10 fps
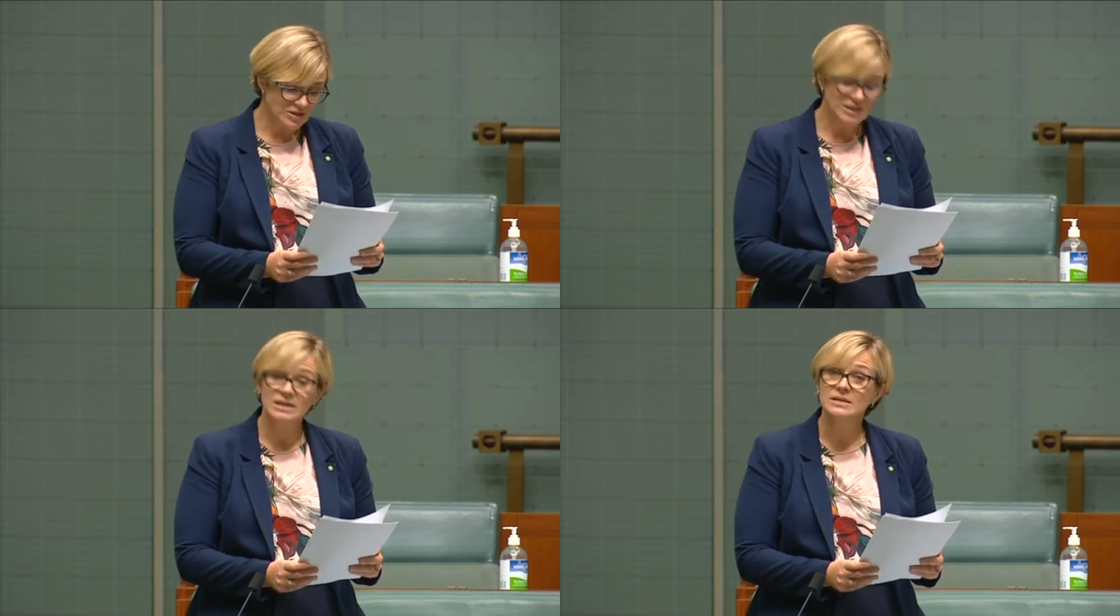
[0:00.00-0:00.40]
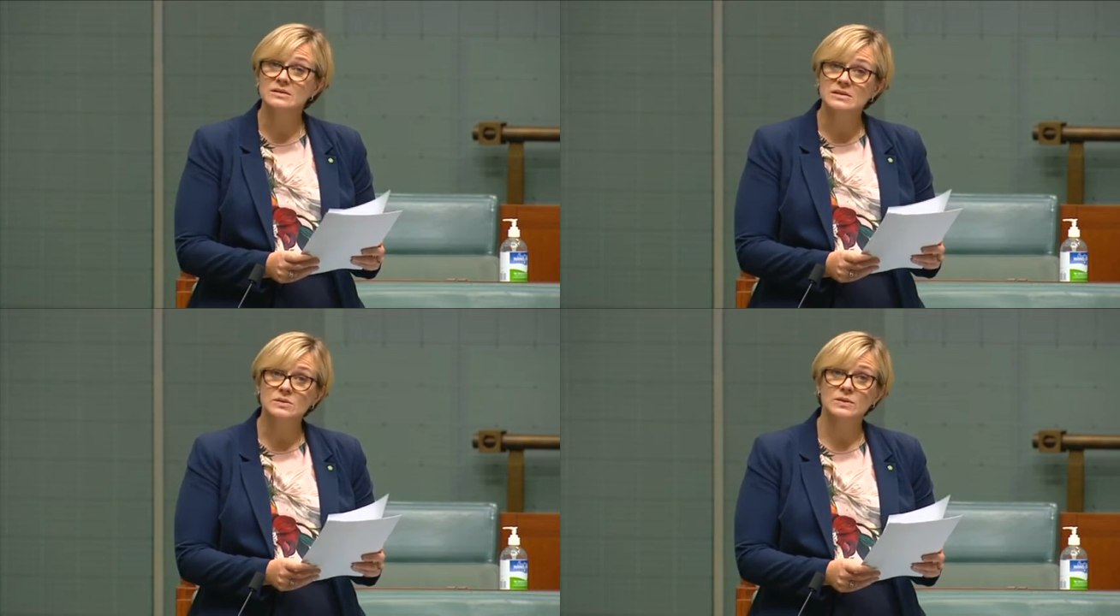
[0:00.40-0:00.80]
the
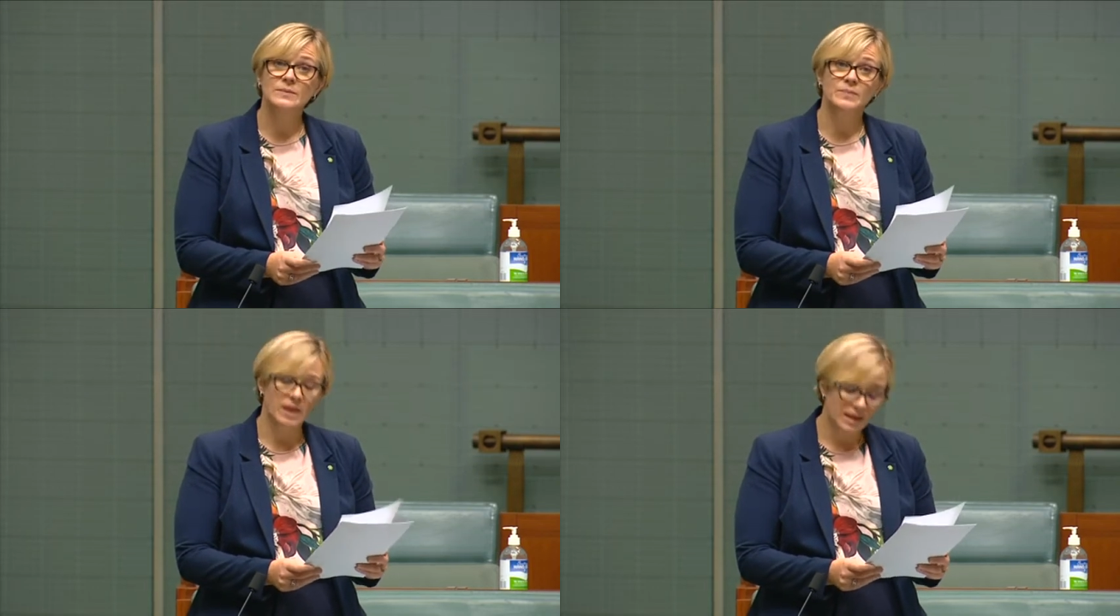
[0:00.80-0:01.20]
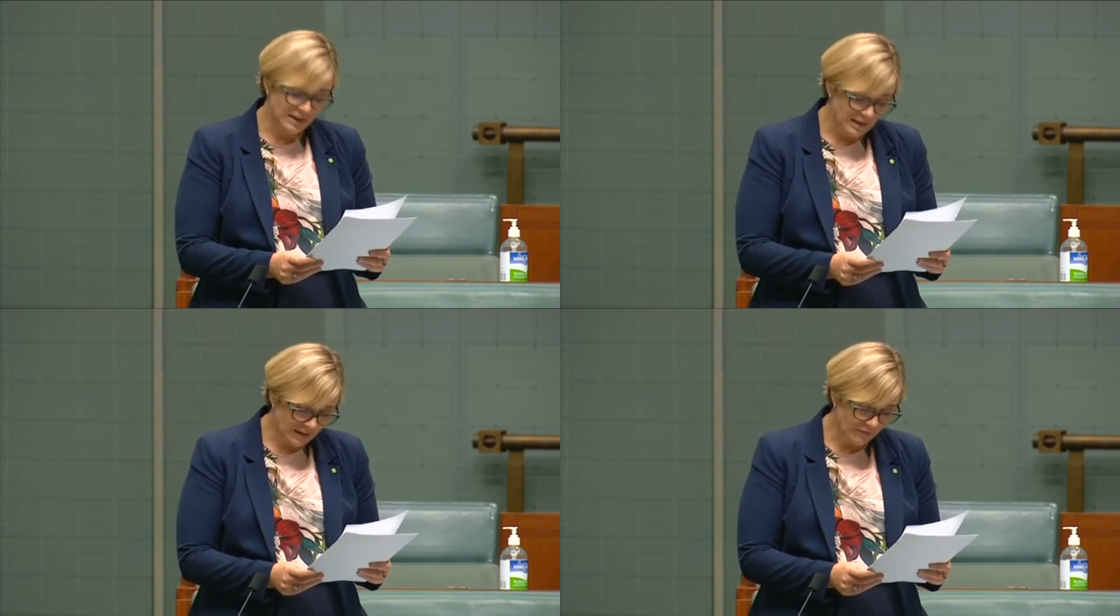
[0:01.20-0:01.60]
industry and the
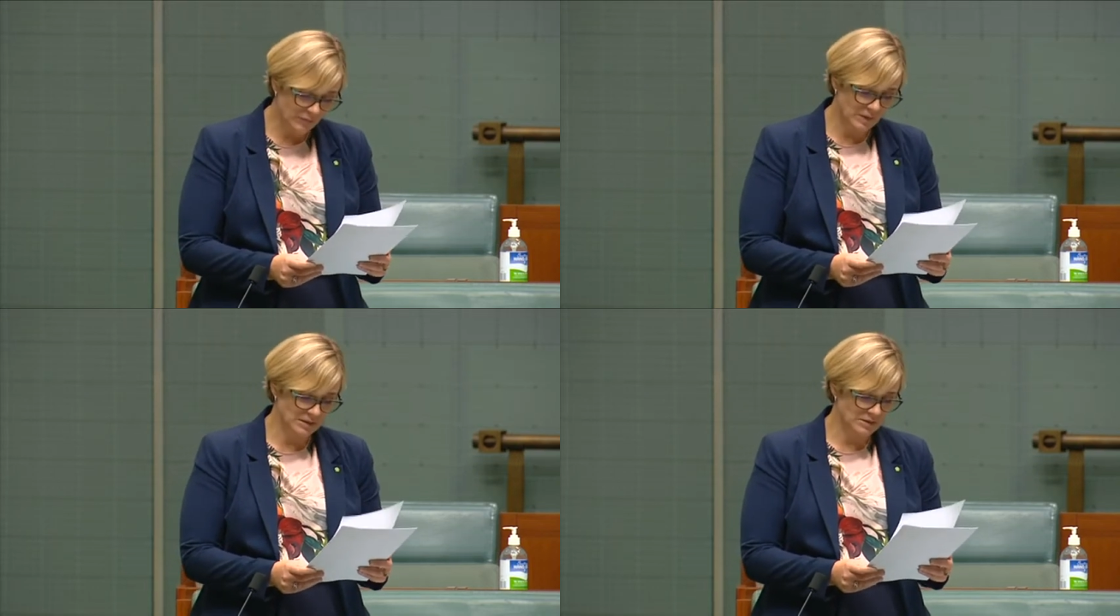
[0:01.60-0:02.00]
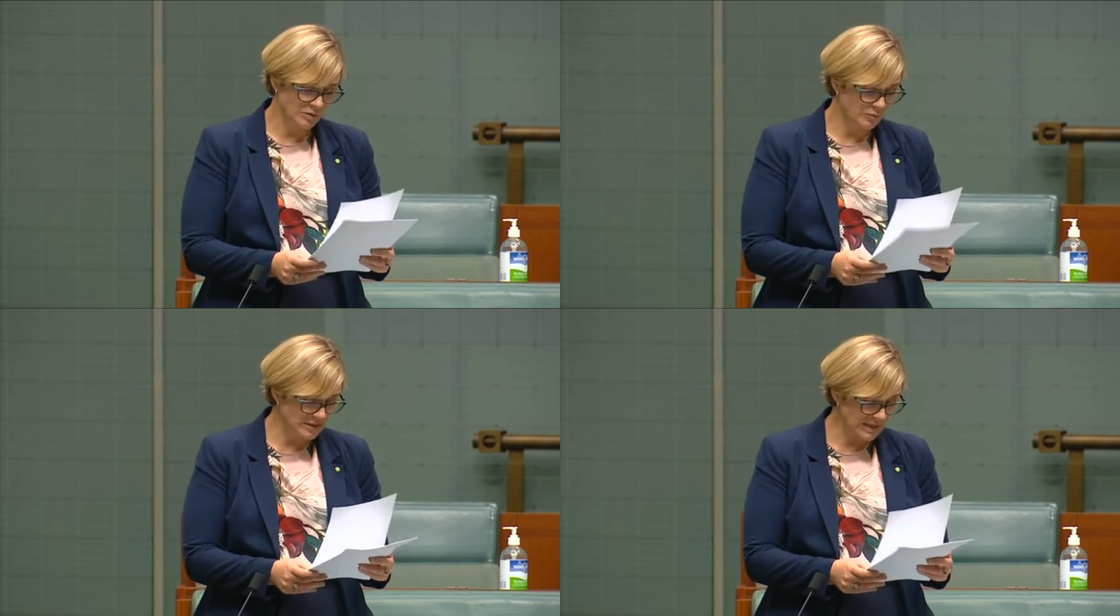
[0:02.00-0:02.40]
government to
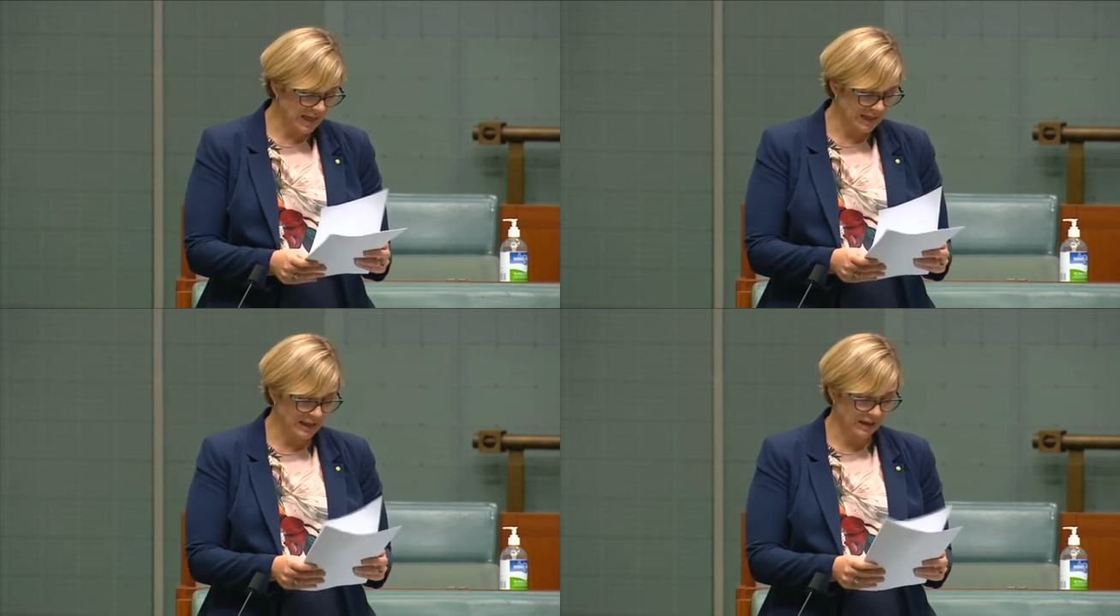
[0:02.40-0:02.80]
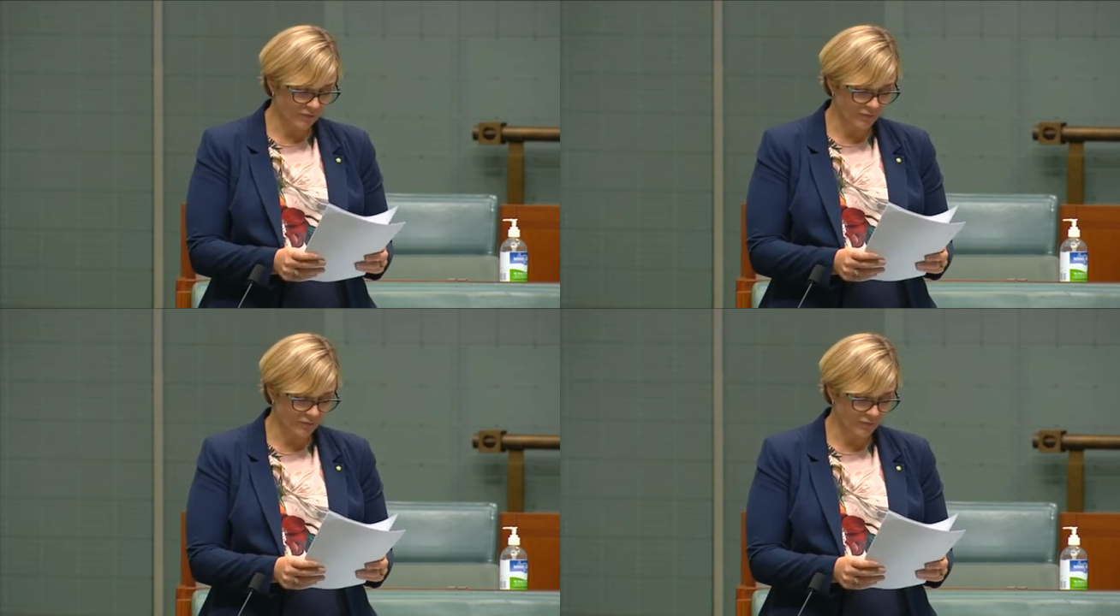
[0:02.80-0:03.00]
retain that